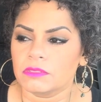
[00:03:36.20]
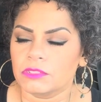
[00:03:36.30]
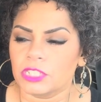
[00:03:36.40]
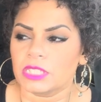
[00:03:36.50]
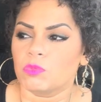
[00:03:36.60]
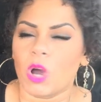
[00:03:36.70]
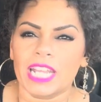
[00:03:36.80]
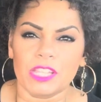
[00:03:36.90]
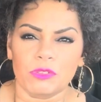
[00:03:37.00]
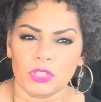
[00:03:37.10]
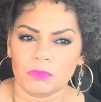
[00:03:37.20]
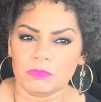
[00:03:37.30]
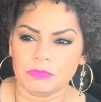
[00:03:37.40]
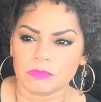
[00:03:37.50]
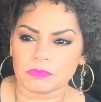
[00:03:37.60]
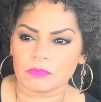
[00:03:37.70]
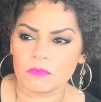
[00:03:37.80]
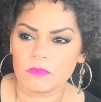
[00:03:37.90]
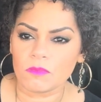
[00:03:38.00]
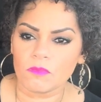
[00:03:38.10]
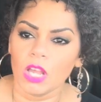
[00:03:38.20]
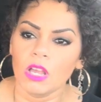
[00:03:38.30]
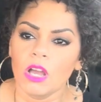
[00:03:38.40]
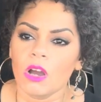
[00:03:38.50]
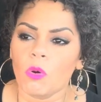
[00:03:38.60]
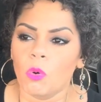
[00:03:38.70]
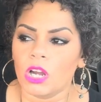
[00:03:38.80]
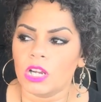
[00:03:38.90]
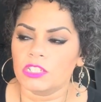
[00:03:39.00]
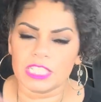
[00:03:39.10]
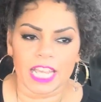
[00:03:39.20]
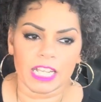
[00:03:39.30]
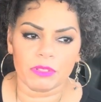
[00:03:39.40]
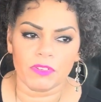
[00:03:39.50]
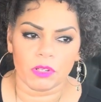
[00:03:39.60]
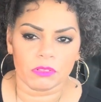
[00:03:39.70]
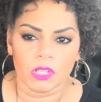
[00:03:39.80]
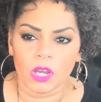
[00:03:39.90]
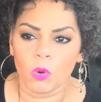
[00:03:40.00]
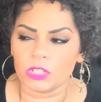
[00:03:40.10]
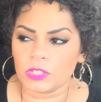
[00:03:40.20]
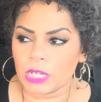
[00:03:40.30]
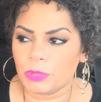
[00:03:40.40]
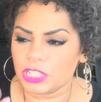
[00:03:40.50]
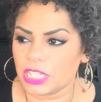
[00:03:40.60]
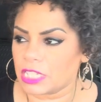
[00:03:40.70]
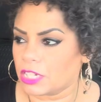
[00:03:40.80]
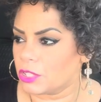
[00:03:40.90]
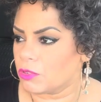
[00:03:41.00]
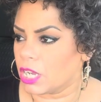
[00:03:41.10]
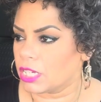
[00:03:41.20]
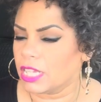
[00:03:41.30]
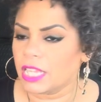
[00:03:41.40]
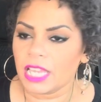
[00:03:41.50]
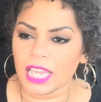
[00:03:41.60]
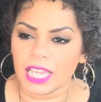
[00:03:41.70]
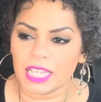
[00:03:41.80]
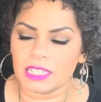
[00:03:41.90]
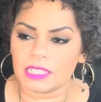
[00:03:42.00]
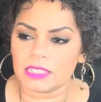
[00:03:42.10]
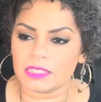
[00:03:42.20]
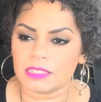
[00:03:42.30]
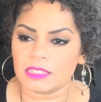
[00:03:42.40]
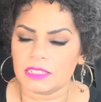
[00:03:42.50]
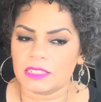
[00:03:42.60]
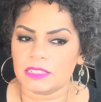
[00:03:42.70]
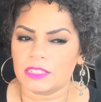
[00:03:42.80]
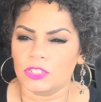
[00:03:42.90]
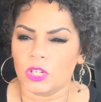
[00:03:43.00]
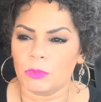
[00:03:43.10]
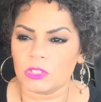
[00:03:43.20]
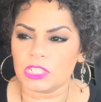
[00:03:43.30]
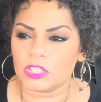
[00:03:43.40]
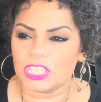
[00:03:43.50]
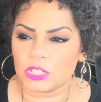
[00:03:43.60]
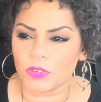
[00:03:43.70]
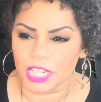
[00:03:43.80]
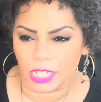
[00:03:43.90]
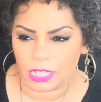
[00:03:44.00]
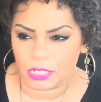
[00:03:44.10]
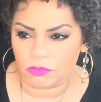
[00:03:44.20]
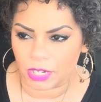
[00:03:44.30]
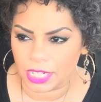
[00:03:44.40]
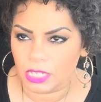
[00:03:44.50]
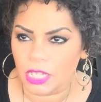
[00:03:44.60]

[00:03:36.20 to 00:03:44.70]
just walking out the room or just hanging up the phone or trying to push things under the rug, and your emotions are dysregulated, right?